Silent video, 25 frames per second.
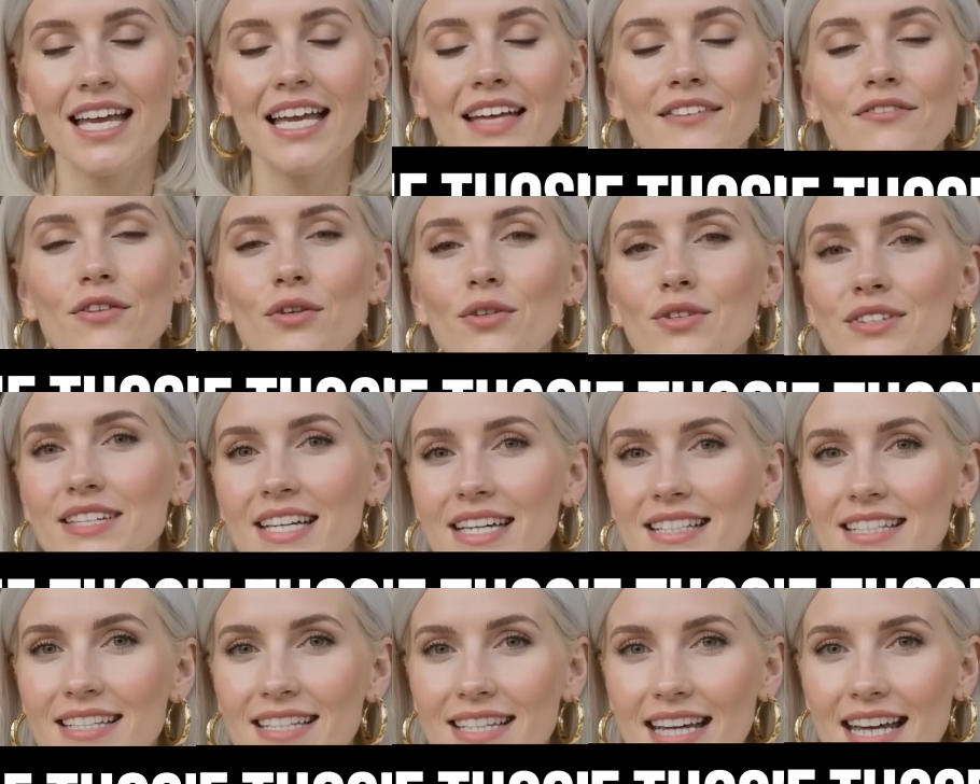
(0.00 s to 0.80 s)
If those
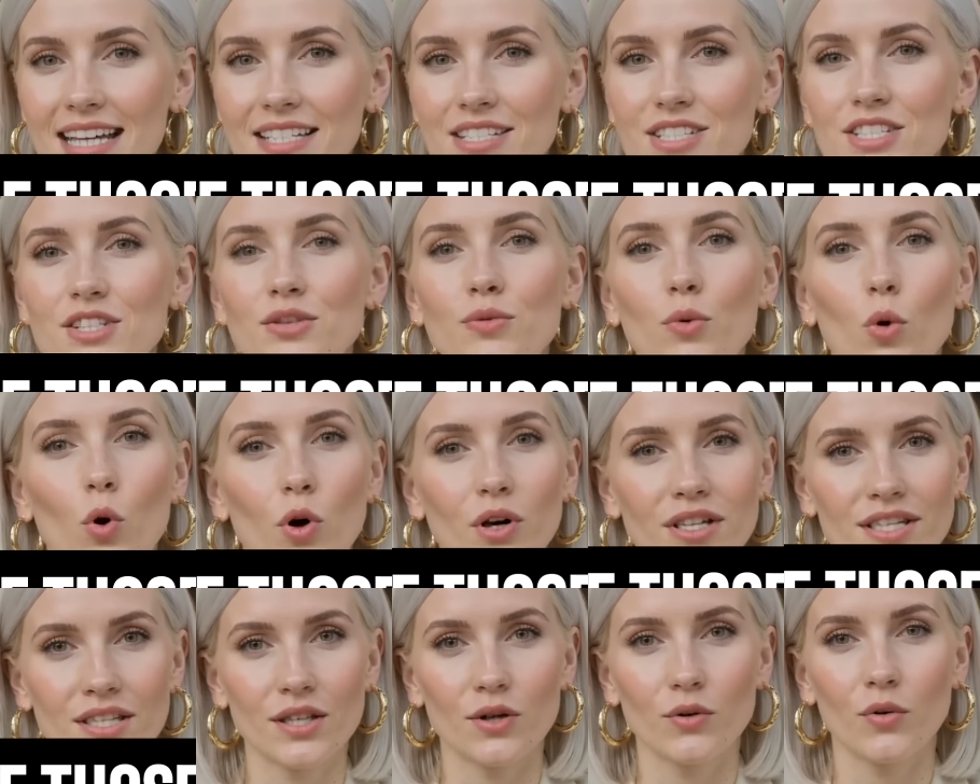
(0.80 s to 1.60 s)
designations
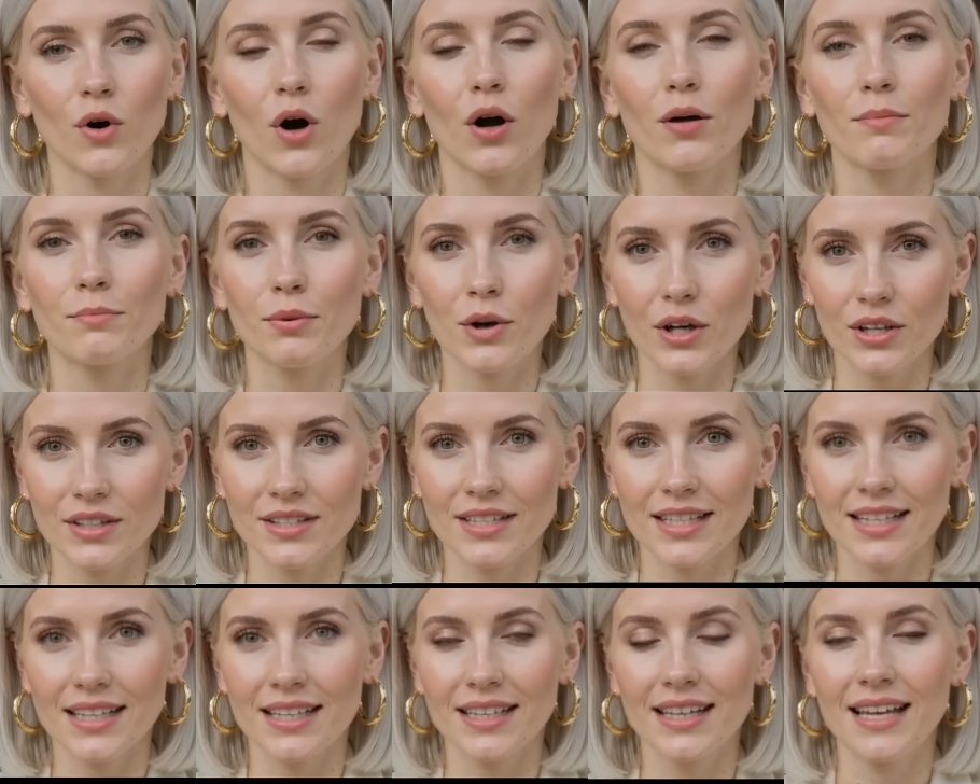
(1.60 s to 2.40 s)
point to the wrong
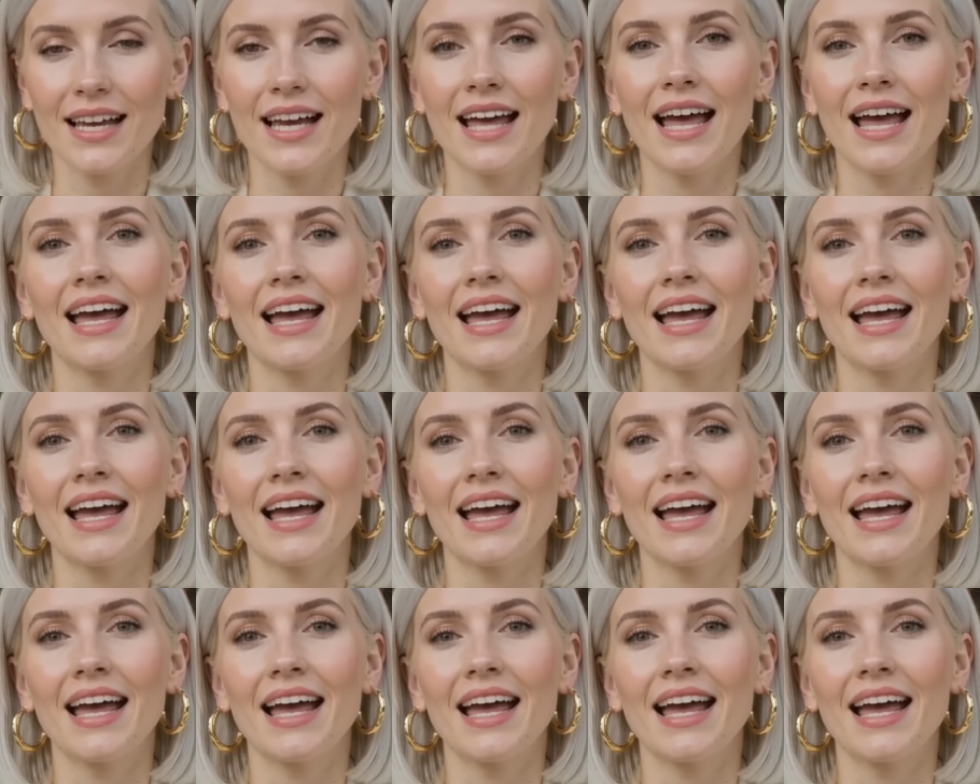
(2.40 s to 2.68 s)
person,